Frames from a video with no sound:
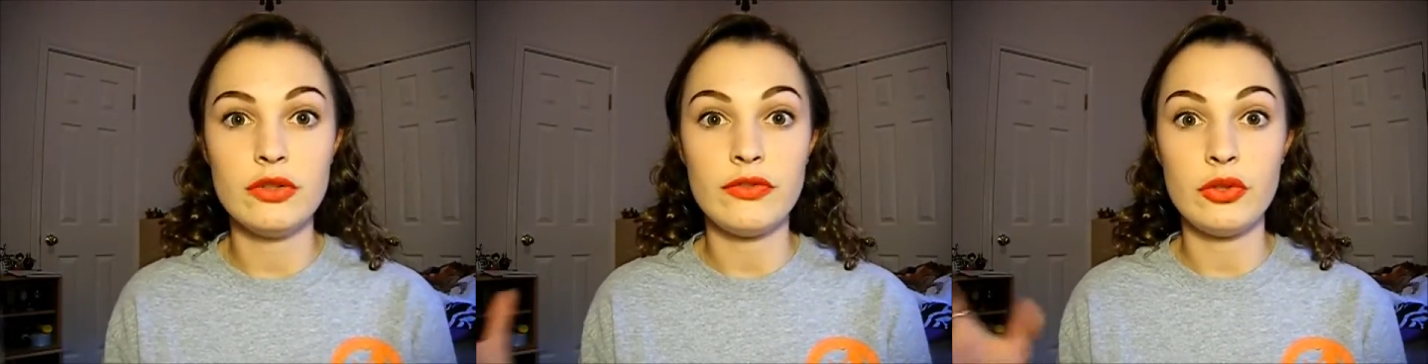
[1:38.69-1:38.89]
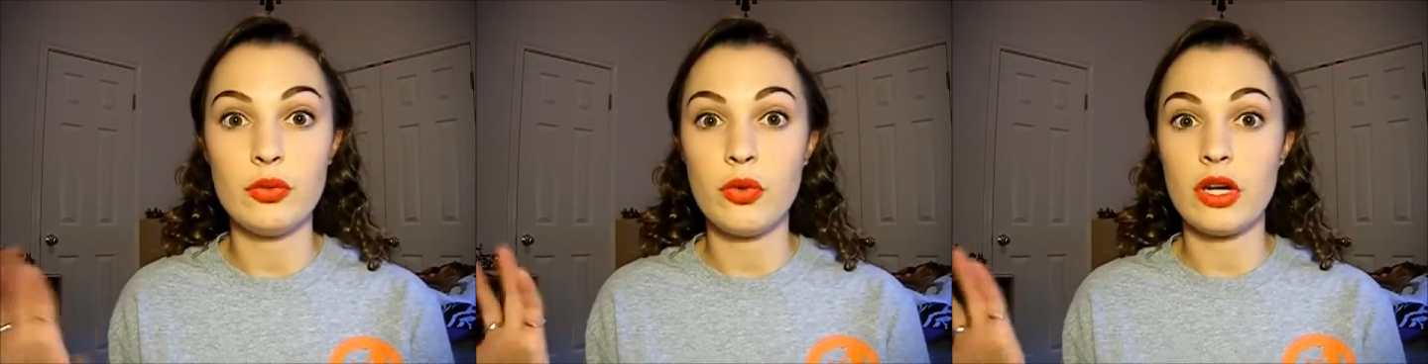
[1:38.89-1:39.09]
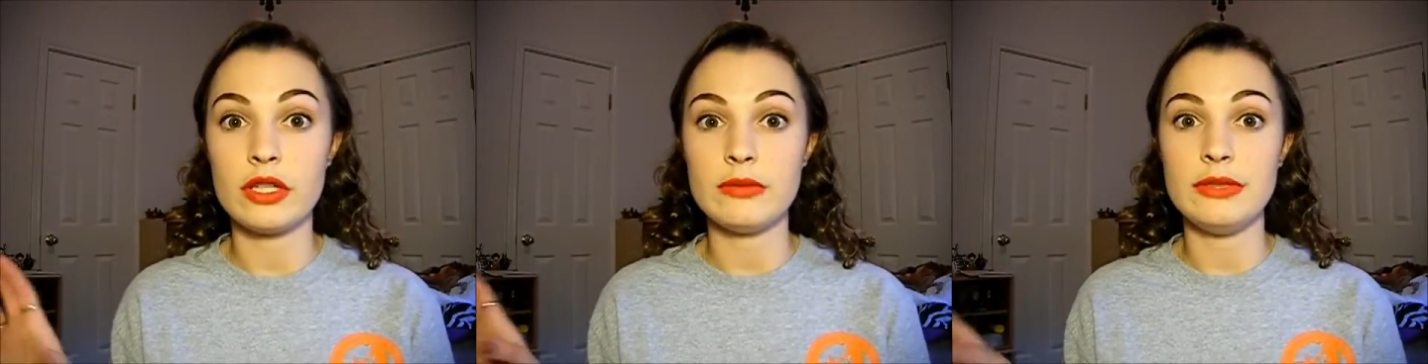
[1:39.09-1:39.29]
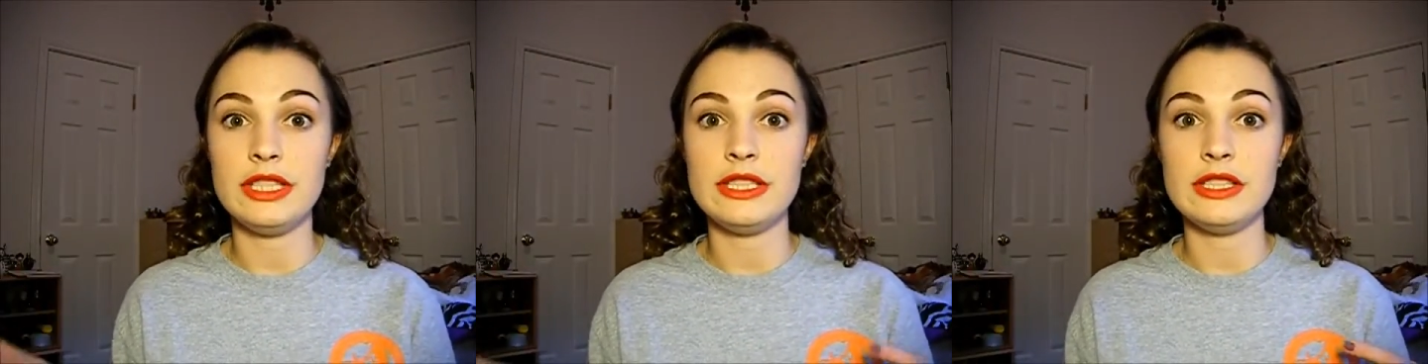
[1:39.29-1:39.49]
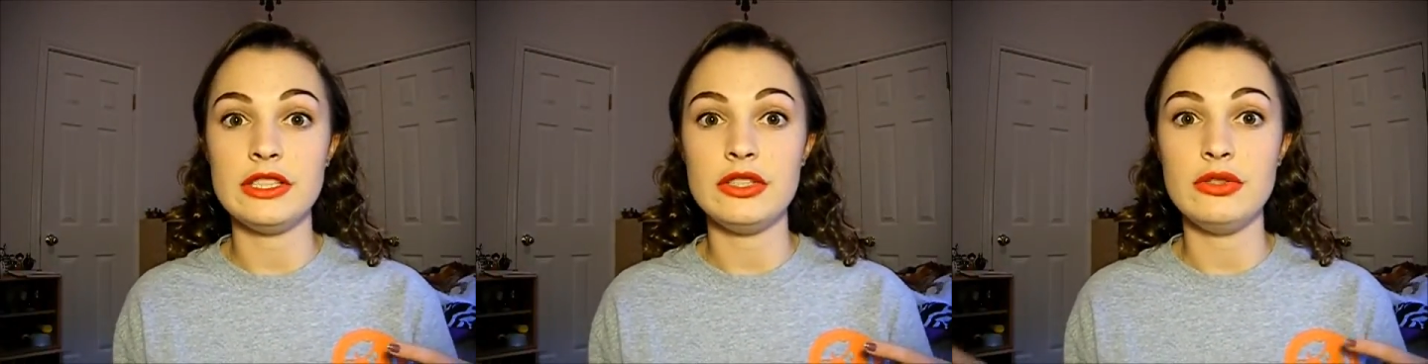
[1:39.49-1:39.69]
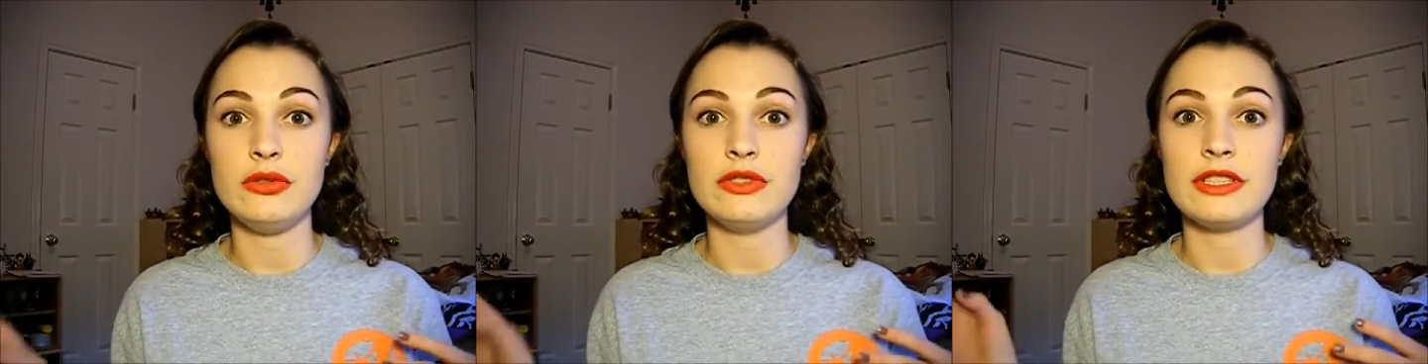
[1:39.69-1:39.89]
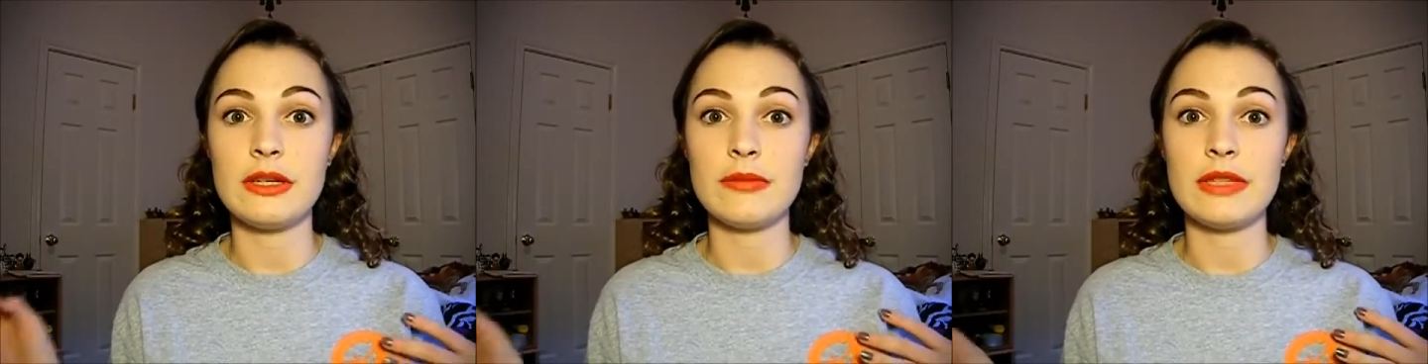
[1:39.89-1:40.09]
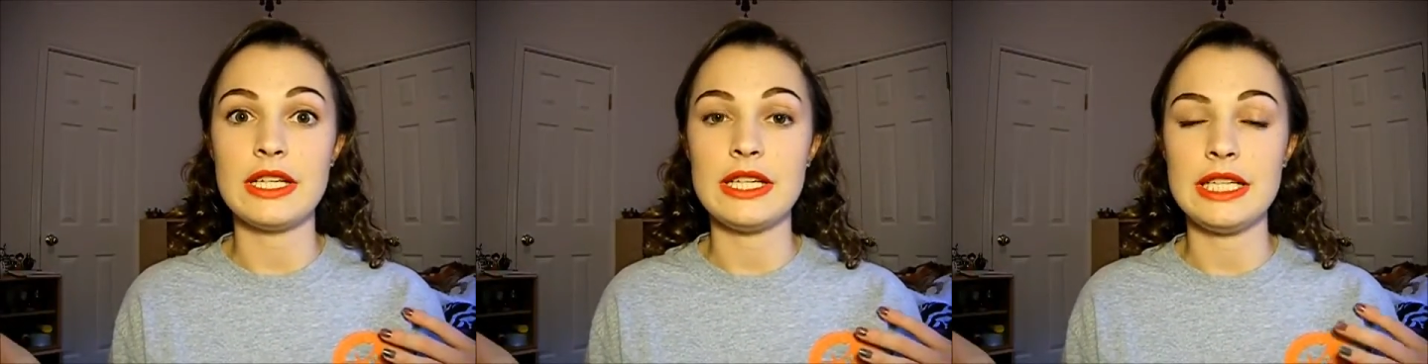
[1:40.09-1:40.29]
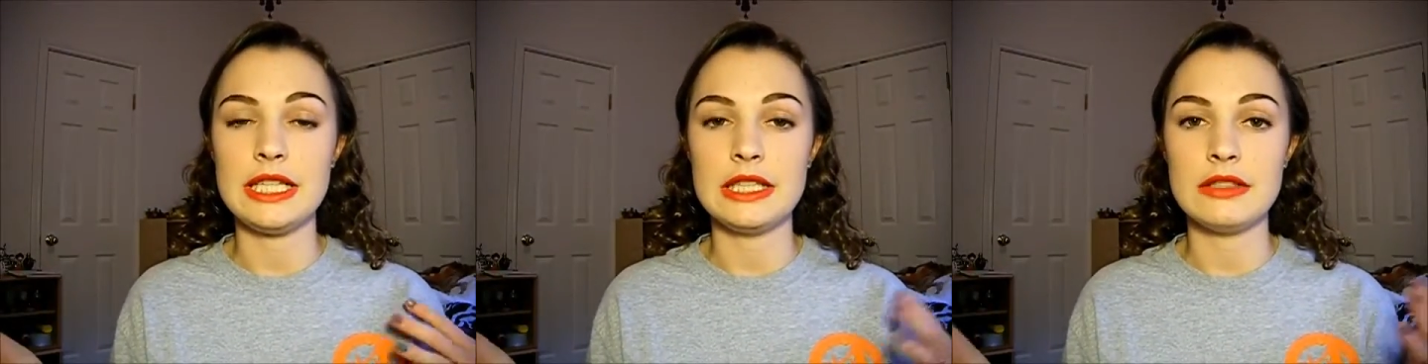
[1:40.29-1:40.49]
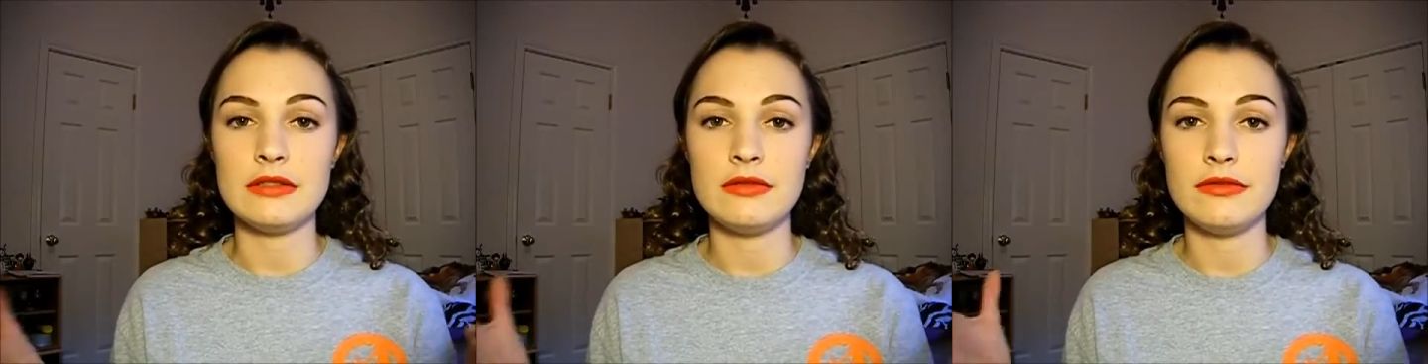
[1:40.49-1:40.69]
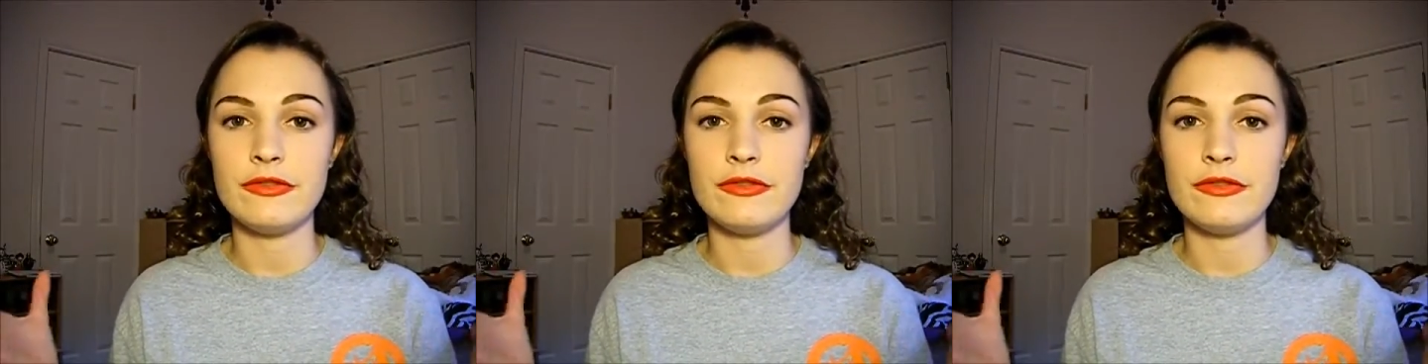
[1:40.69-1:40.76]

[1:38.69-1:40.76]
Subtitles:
if you want me to do something